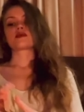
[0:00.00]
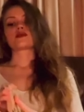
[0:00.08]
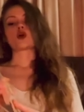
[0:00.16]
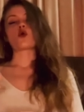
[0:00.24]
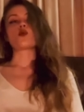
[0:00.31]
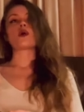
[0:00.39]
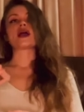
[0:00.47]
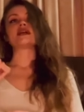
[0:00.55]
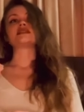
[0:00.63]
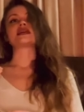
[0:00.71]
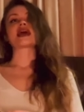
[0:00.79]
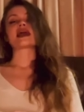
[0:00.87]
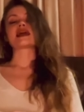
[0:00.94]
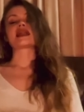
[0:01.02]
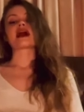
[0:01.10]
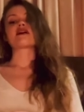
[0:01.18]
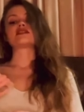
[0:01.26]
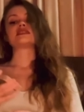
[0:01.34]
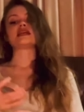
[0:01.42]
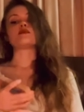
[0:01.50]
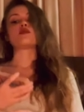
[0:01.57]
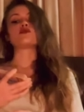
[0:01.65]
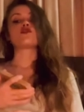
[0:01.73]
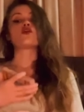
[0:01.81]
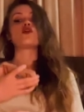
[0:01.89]
Don't wait to gain clarity
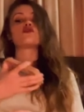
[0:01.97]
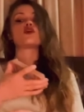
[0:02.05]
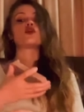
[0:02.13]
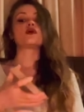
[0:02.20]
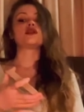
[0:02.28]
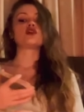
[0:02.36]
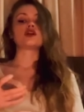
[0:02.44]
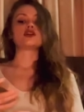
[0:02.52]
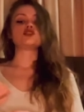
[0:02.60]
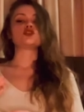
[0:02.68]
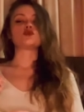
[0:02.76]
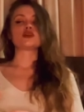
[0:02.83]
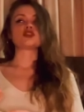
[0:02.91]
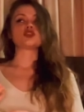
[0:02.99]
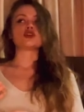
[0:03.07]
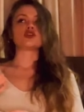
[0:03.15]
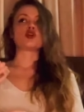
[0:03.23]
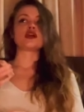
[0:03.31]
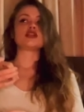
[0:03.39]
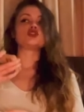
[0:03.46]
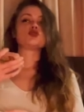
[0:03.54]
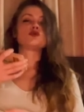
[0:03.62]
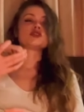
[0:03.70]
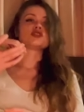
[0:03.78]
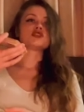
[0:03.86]
before following your intuition. Your
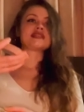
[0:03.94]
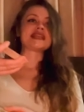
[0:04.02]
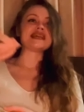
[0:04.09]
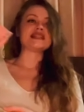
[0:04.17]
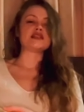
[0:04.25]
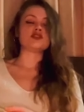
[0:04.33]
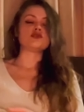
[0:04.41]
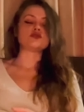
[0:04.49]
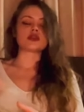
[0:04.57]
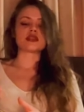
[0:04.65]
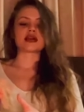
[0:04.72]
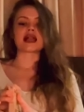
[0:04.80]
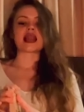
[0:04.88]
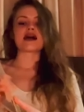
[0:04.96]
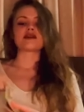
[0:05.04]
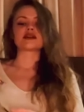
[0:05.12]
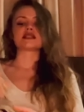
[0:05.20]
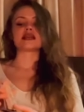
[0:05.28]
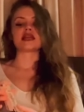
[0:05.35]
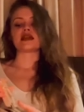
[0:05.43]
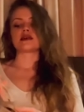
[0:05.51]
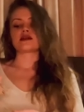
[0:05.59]
intuition's leading you to the clarity.